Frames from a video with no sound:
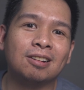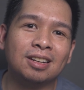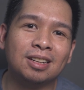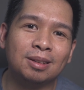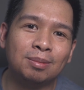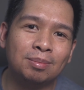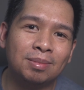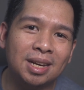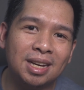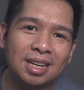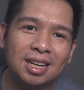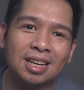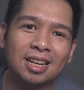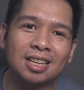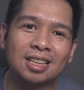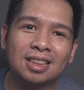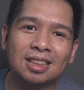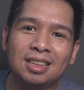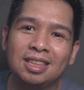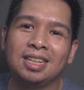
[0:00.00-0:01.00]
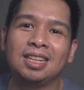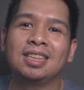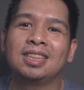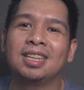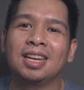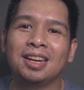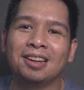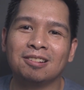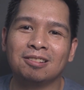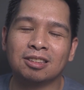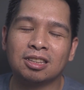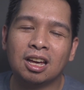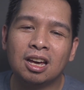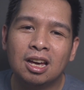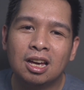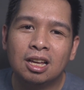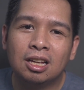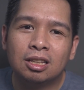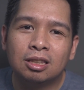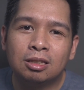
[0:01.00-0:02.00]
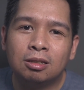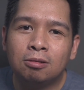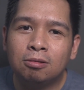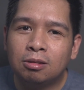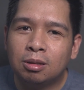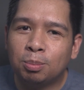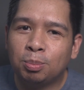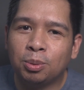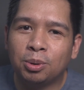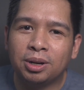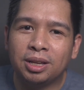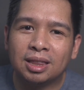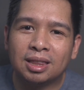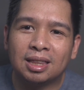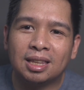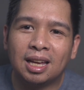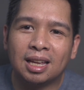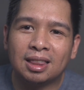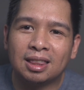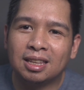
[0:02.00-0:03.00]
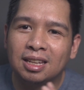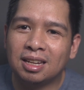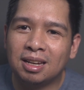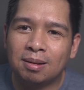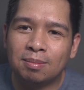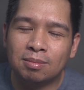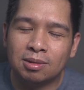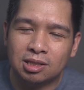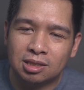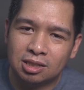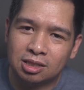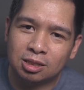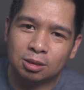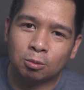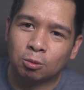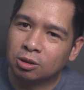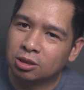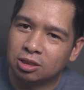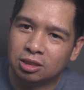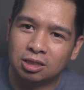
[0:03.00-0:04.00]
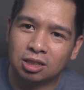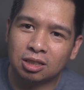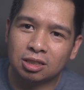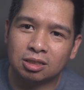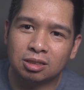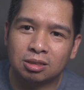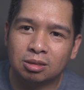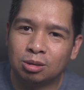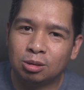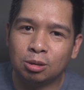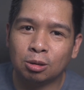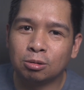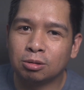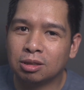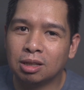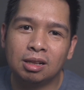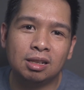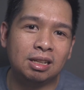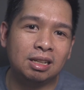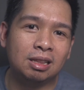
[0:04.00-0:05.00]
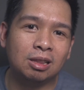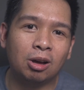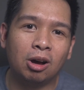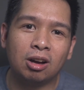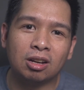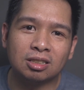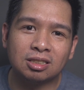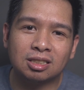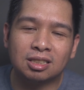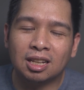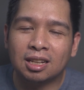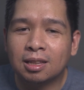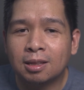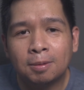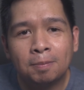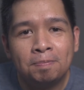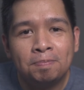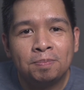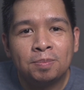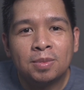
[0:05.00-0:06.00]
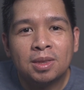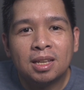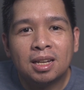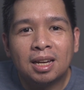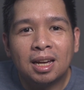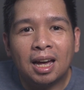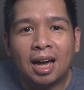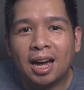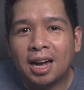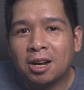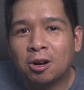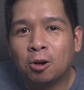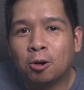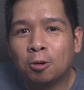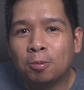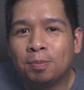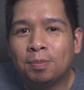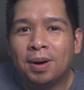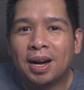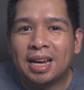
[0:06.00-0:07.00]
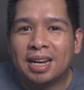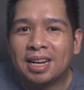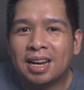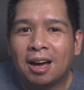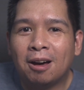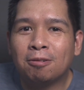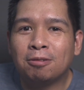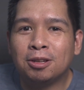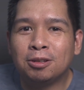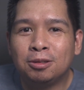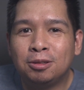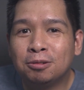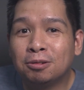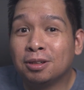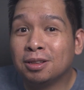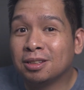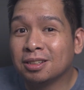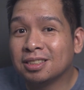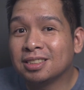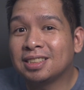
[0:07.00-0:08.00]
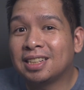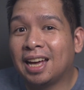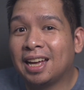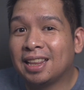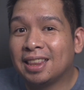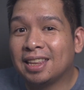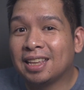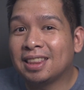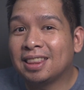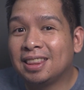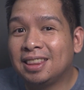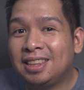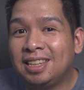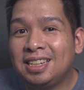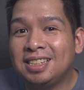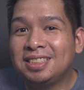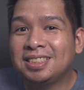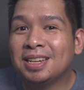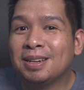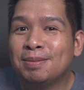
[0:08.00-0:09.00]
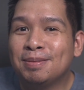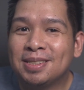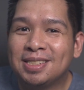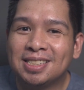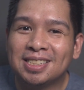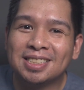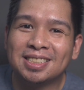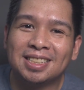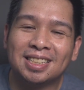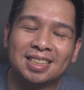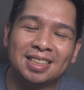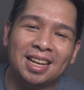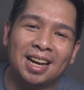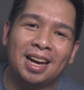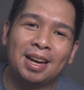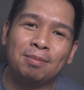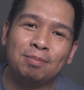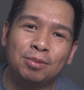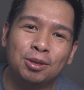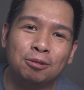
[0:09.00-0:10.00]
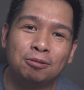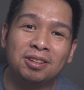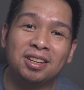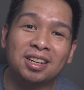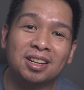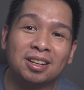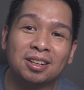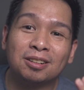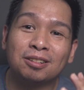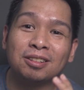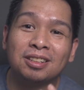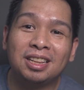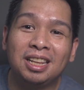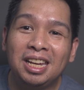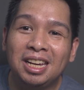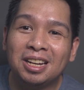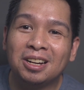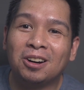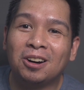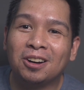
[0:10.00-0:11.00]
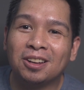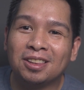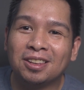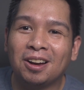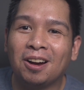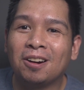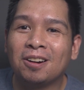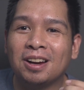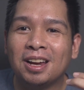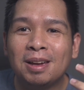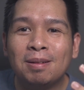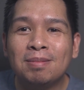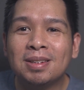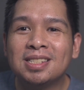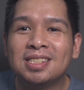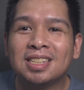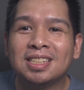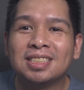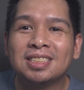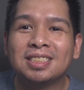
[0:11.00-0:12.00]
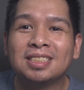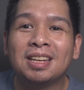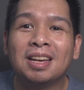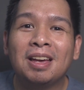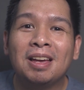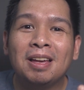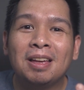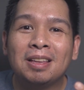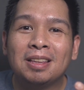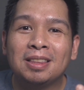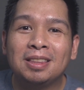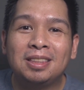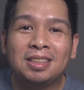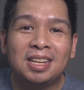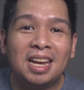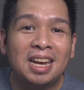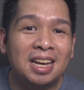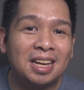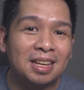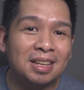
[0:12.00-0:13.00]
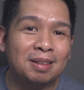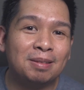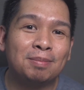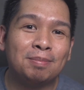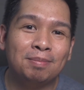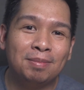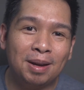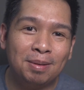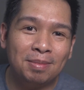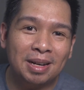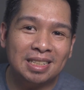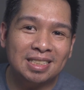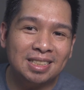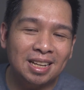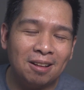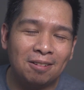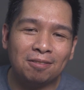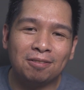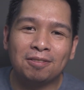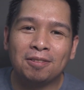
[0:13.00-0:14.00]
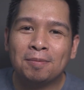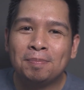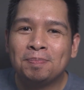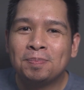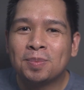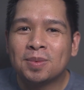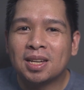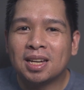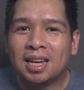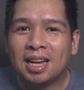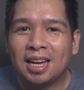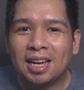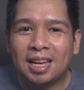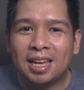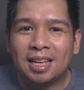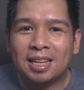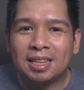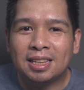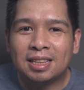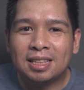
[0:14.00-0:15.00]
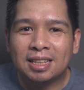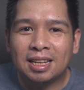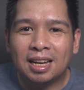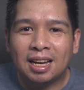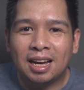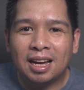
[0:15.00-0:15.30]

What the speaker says: and making it detailed to the point that the image was just totally lost. And I hope by now you do understand that these images that I'm doing a critique on are images taken by myself. And